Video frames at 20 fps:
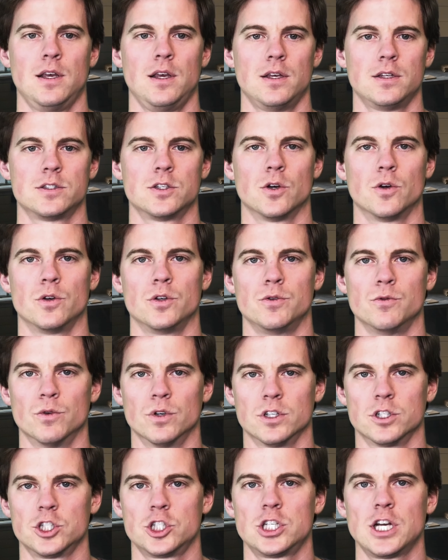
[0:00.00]
So you
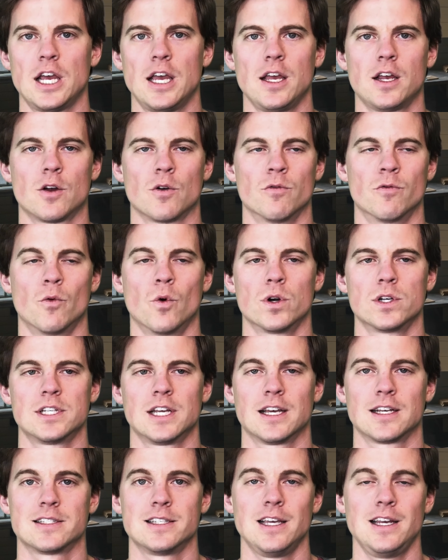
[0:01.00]
want to shake or
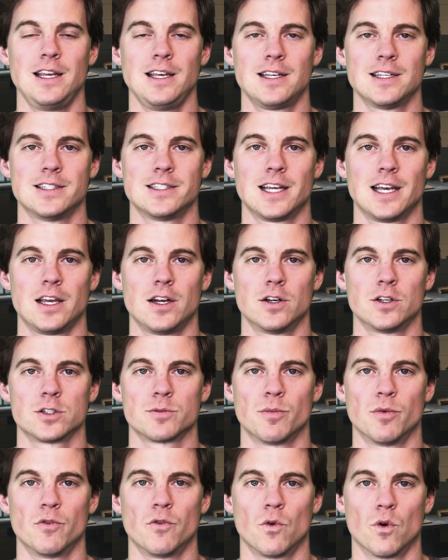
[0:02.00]
vortex any containers
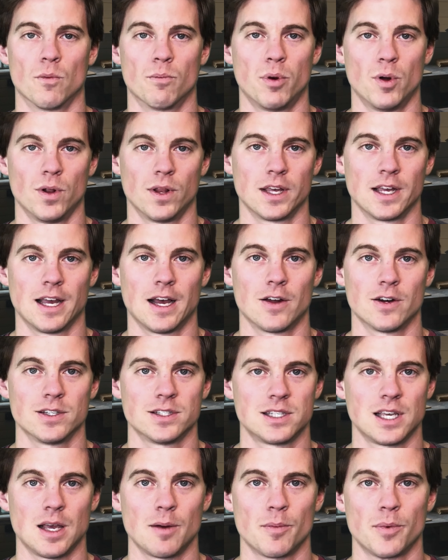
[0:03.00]
before pulling out a
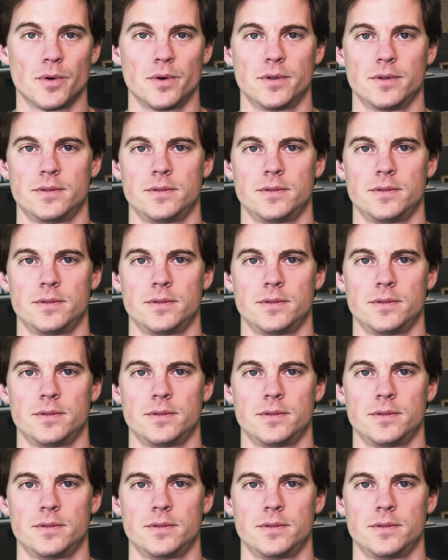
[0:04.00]
sample.